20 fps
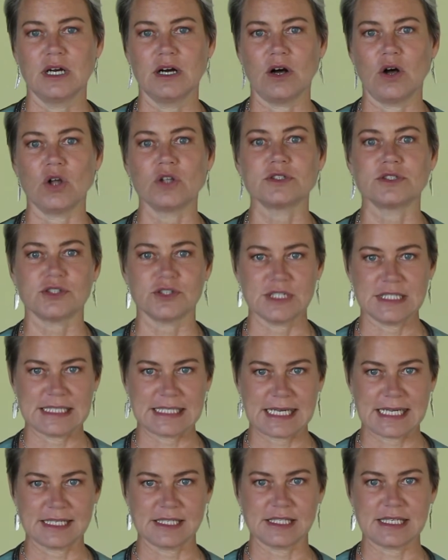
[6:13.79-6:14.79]
altered
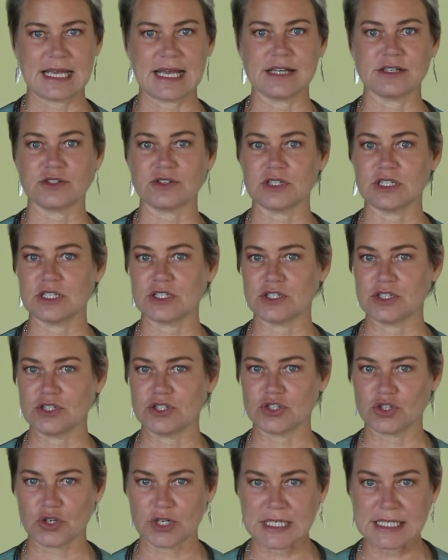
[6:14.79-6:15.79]
states, to enter into
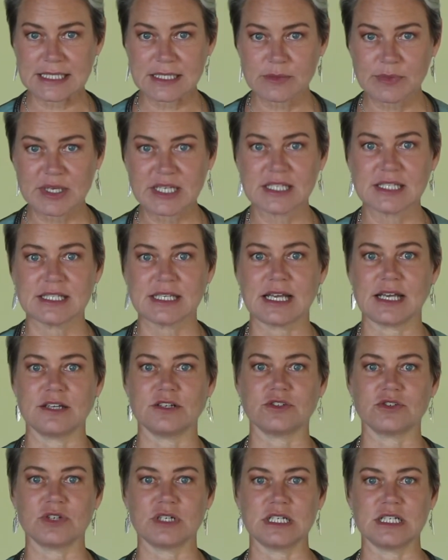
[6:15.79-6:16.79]
journey space, to
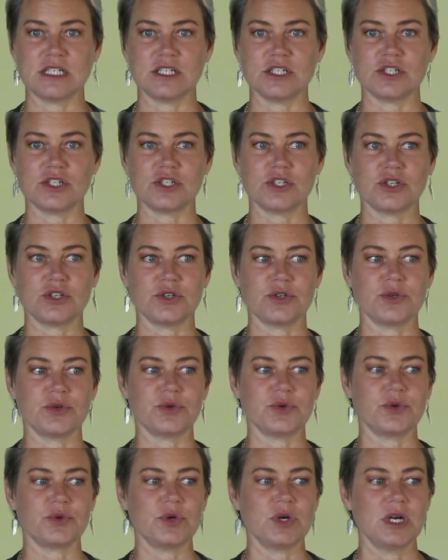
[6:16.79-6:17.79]
enter
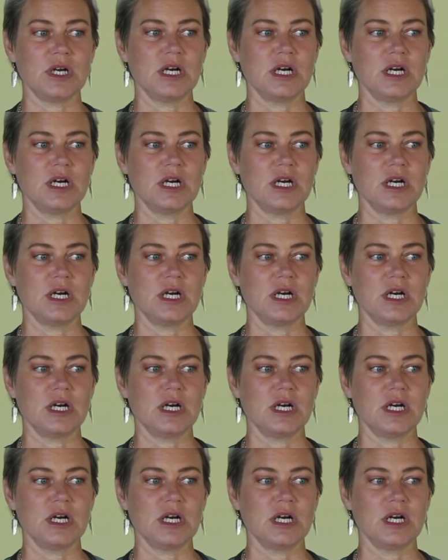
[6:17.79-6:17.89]
into